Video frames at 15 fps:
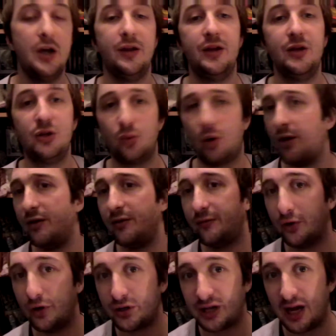This is one of the
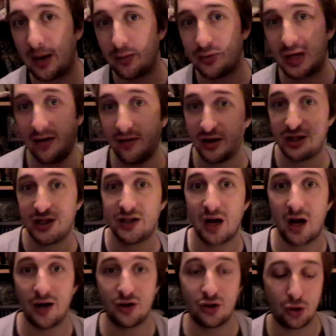first games that I've actually
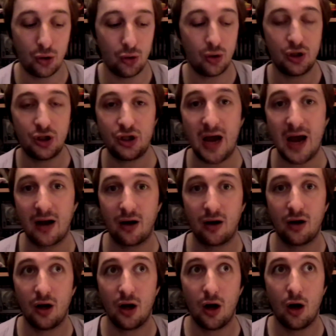started to
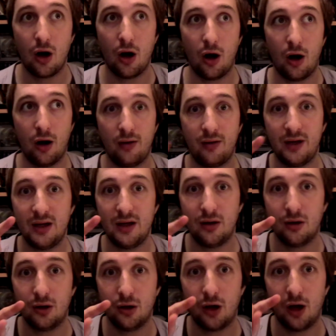check
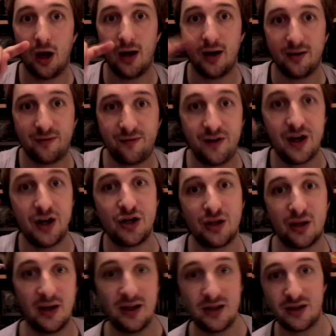the
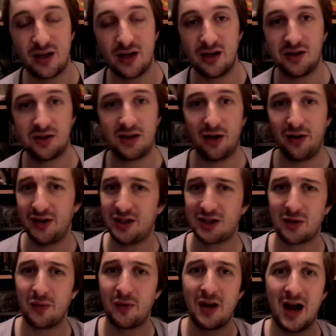finished listings. Now this is
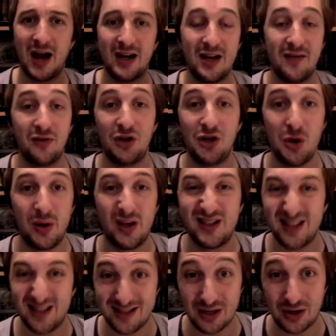something that I didn't even knew
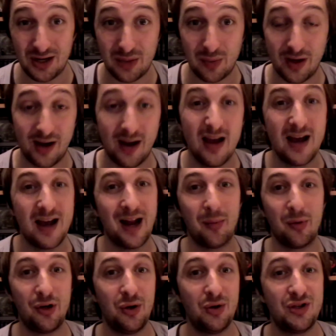existed on eBay, and I've
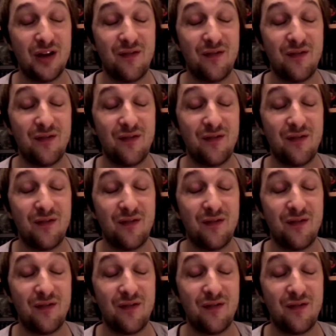been using